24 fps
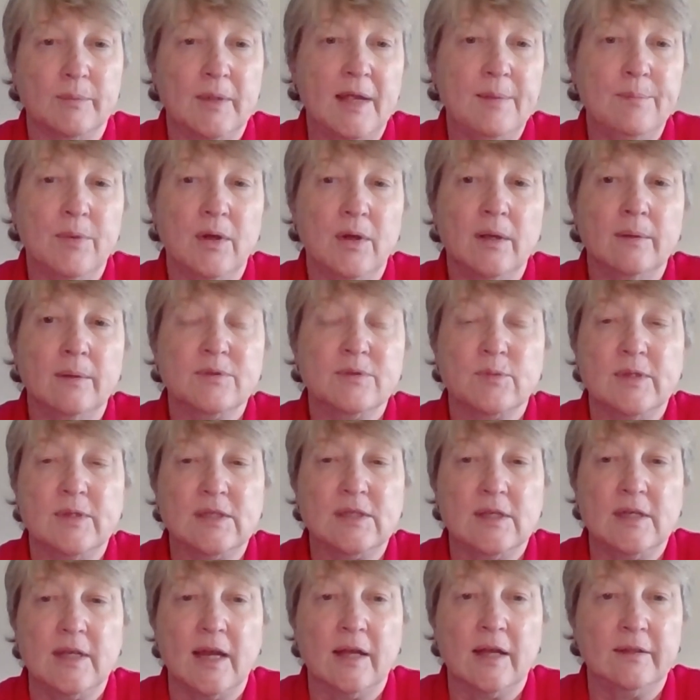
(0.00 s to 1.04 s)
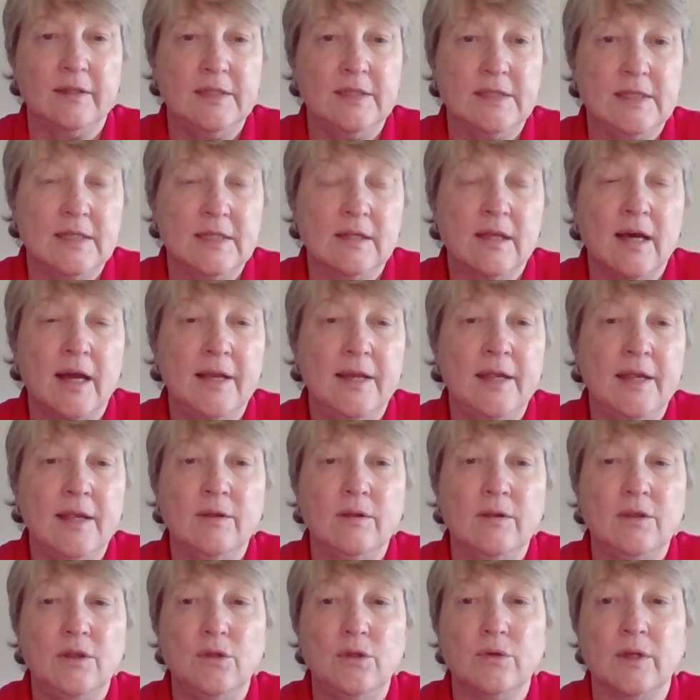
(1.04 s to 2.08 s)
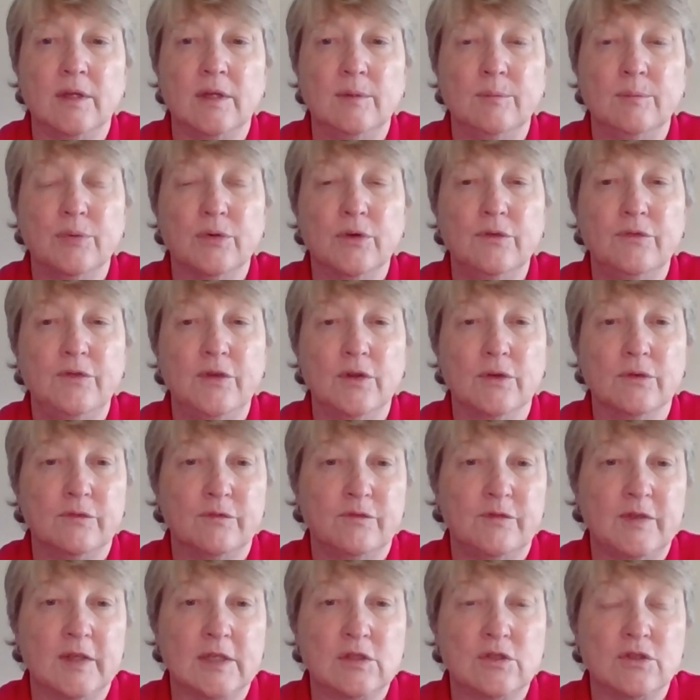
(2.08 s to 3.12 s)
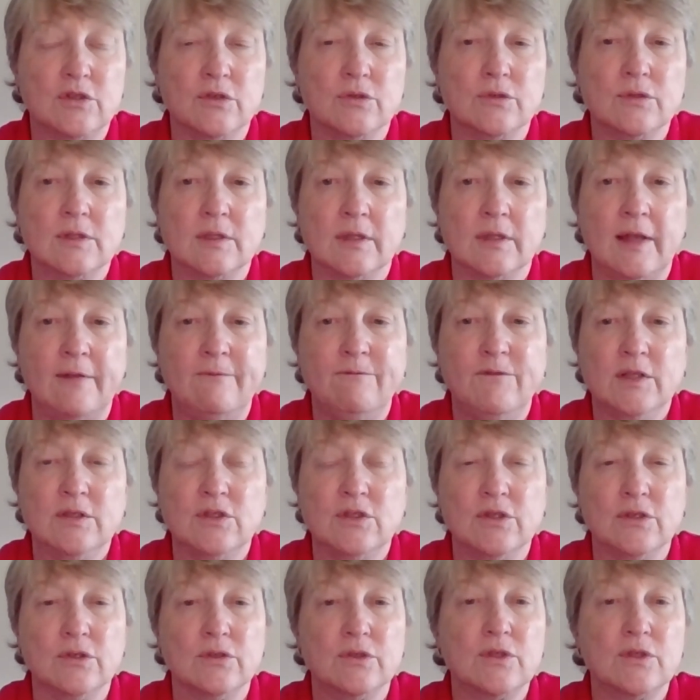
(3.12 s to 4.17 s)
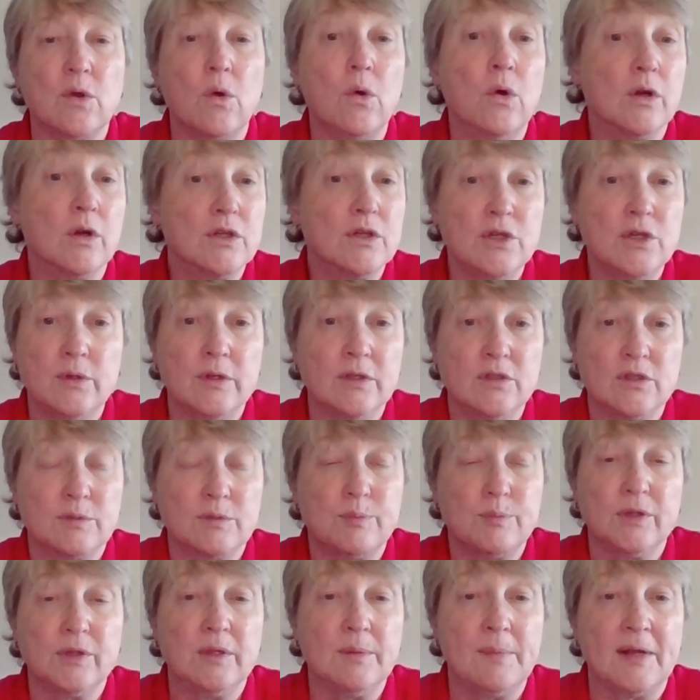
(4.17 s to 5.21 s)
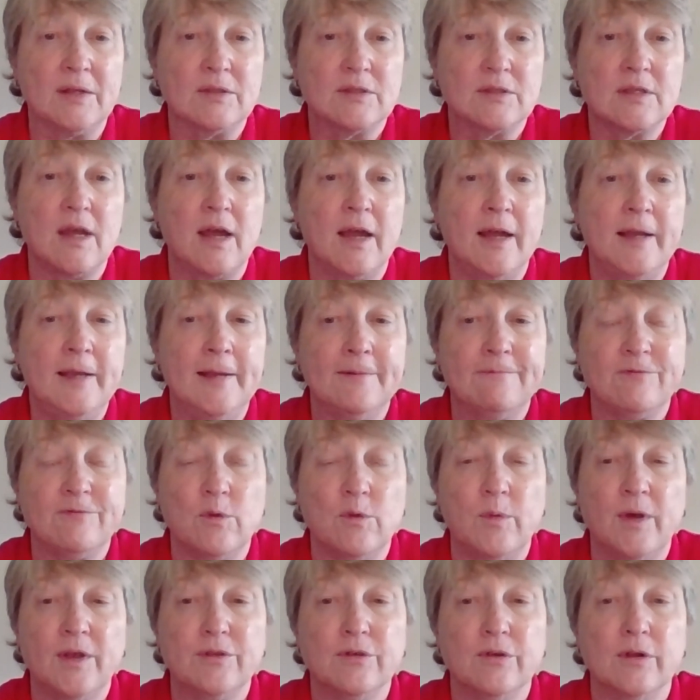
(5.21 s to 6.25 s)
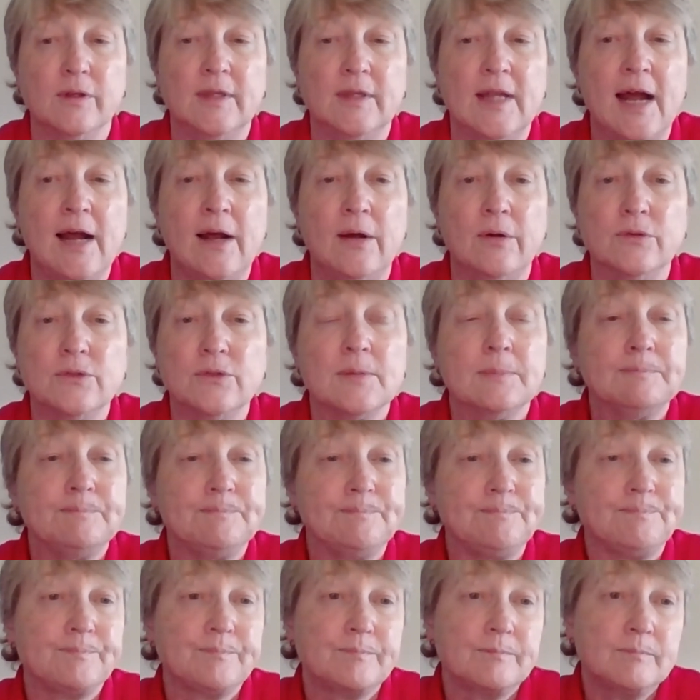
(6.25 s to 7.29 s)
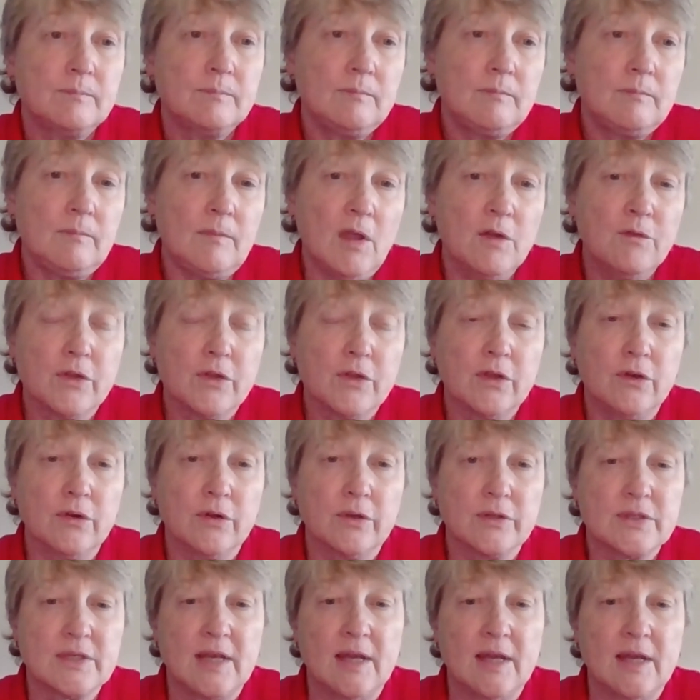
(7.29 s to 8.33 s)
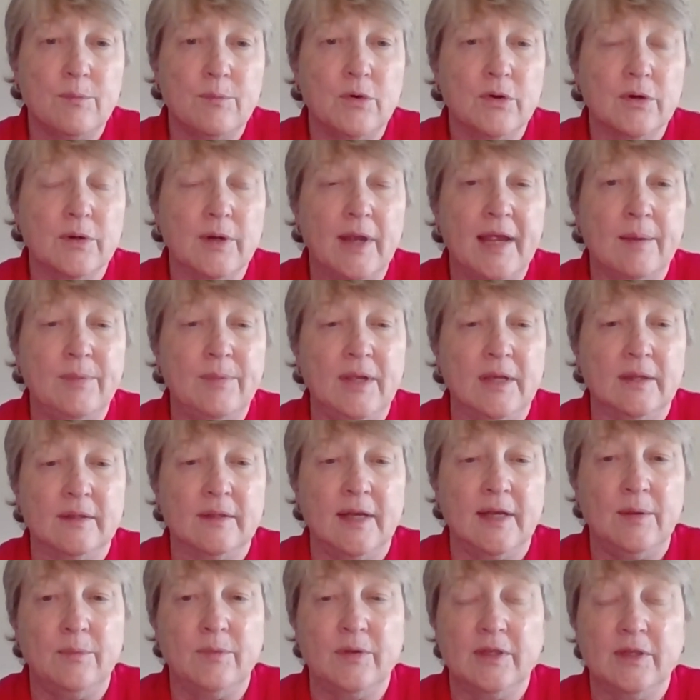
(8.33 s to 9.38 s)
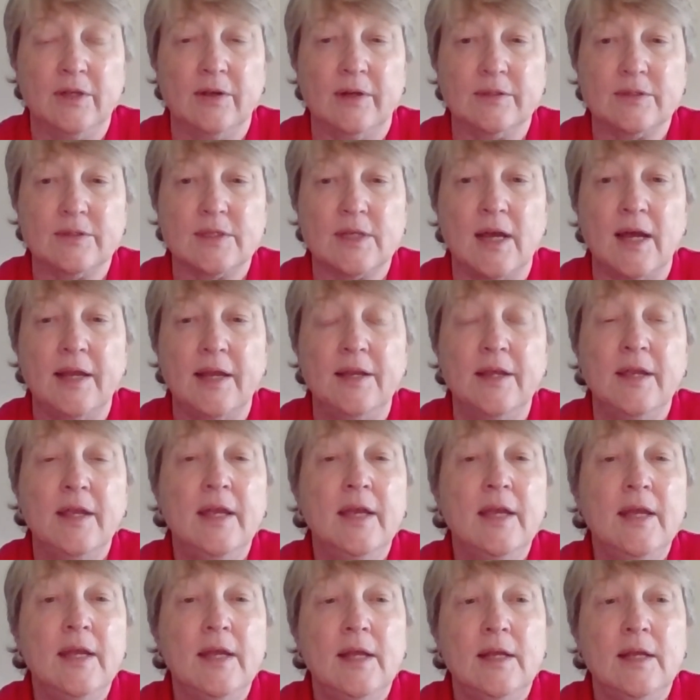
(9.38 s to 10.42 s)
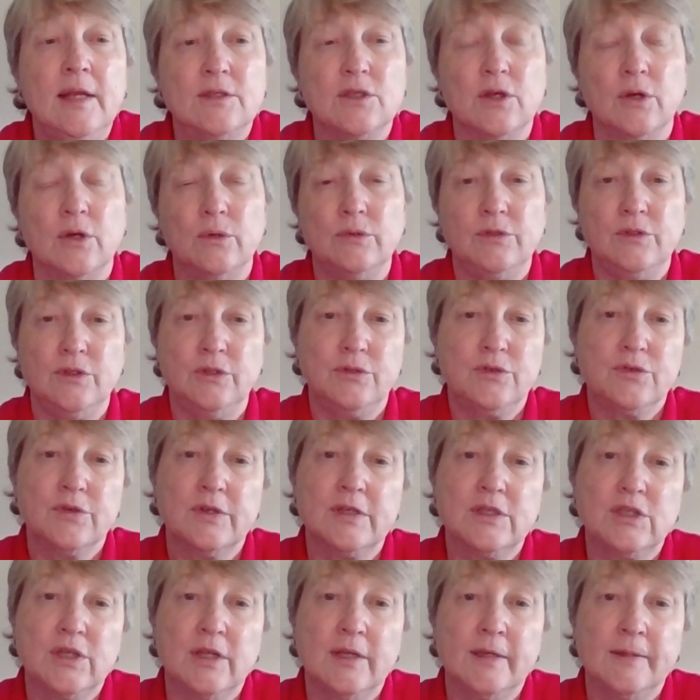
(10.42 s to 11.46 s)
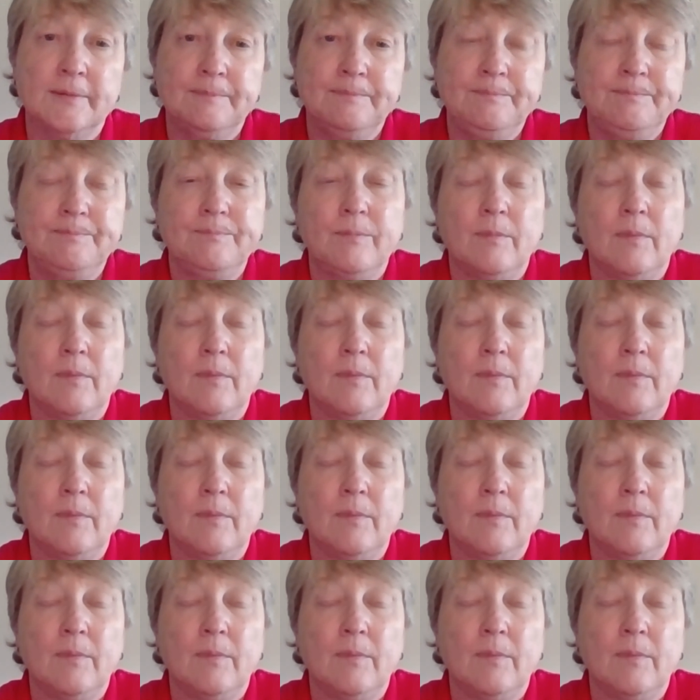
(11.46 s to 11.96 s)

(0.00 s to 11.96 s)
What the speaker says: light bulbs, we see LED lighting. You can improve your fixtures, light fixtures, or you can just put them outside if the weather allows for the girls to get more ambient light when they're outside. So nutrition,